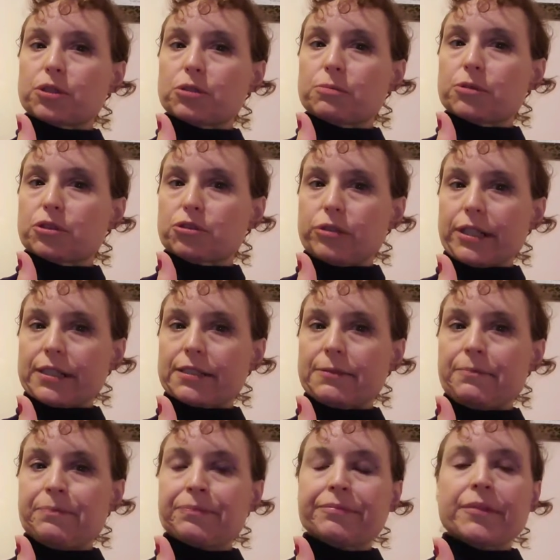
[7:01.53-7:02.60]
super strict.
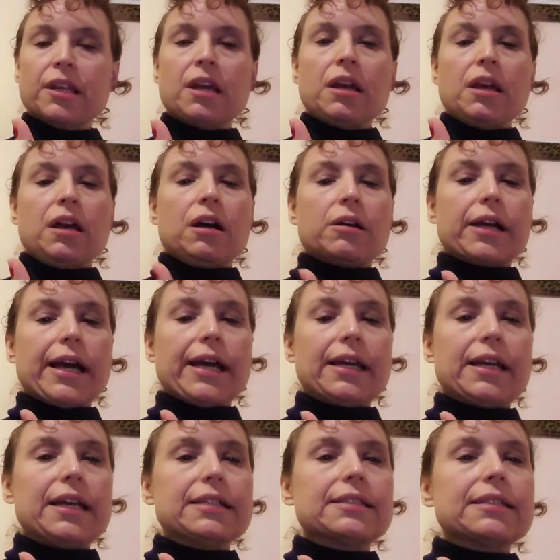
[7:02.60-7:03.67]
Okay,
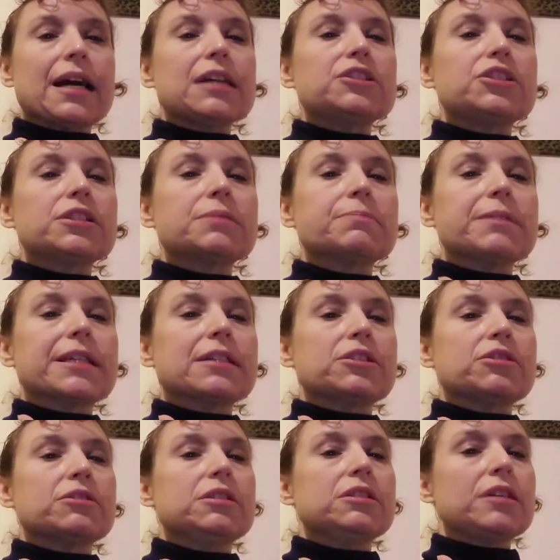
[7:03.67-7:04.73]
it's not just because
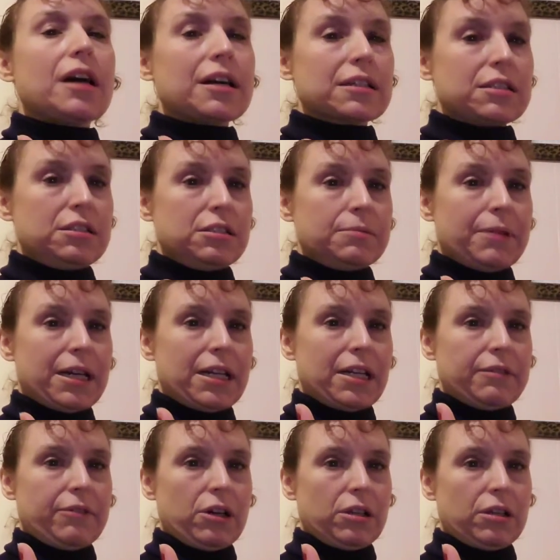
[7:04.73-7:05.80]
you're detoxing your
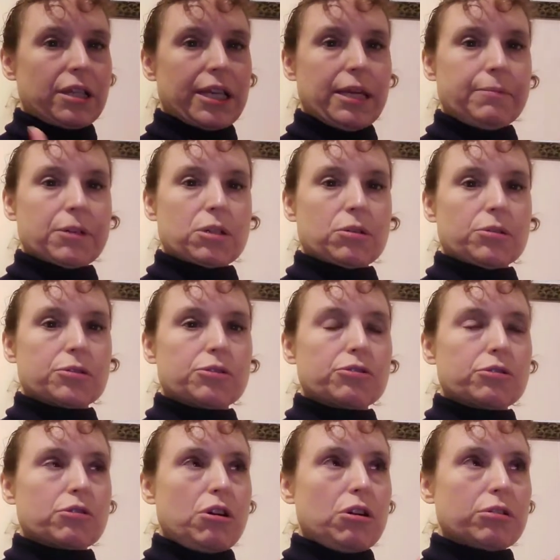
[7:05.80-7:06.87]
body of all the chemicals
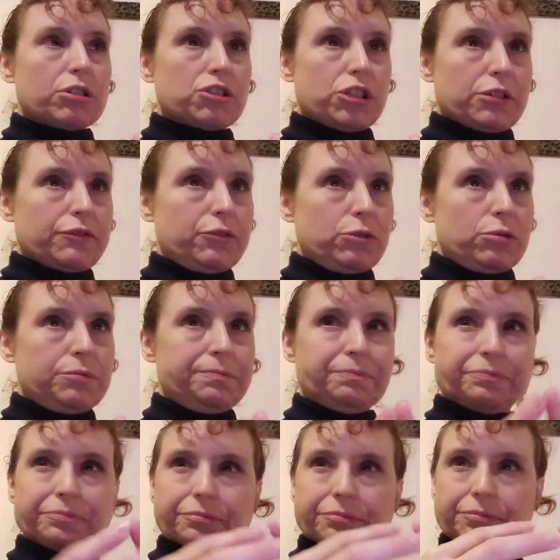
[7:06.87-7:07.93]
and all the junk food
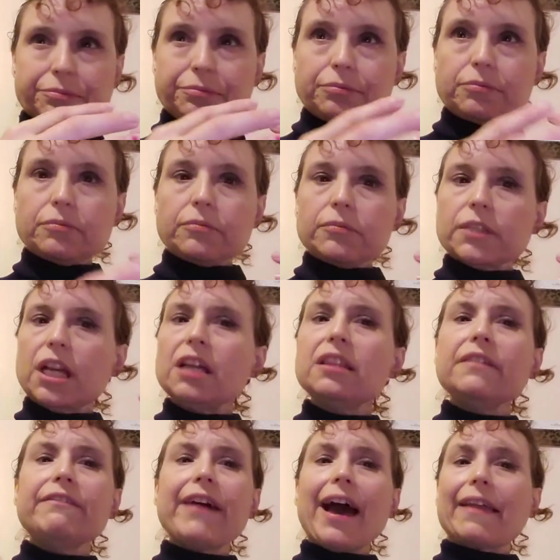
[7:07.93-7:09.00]
and
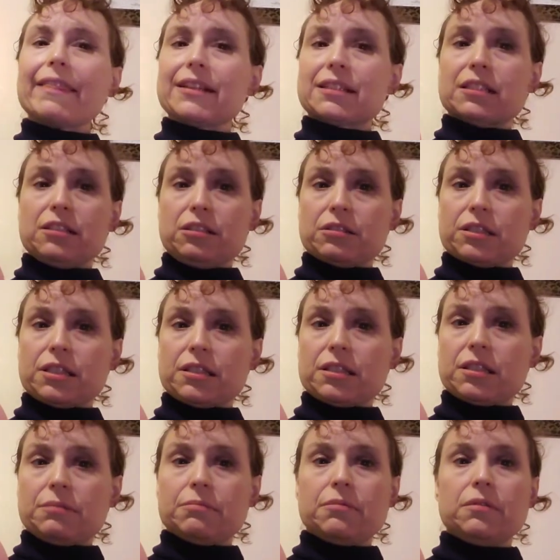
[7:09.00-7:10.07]
the fat that's in your
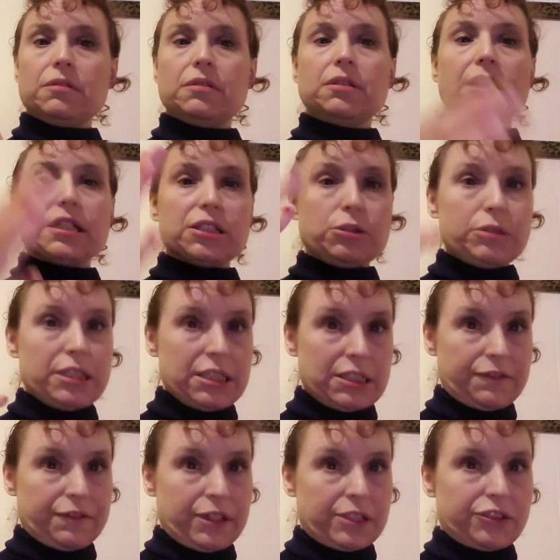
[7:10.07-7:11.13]
system that you need
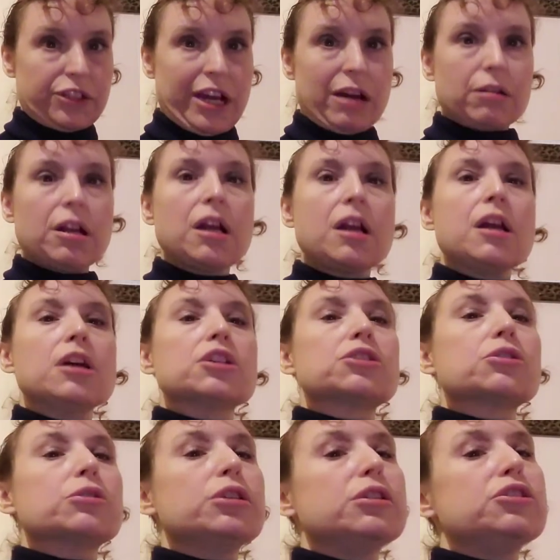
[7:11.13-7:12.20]
to flush out
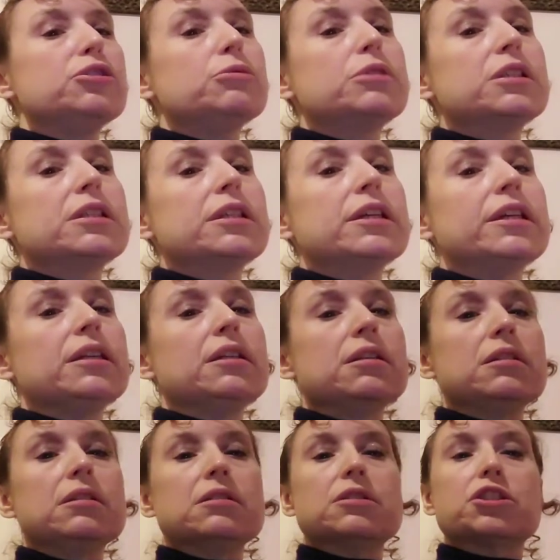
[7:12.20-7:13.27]
so that you can get
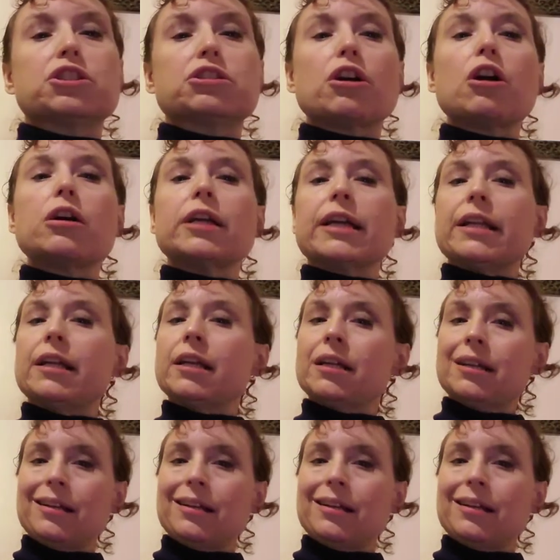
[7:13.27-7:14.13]
started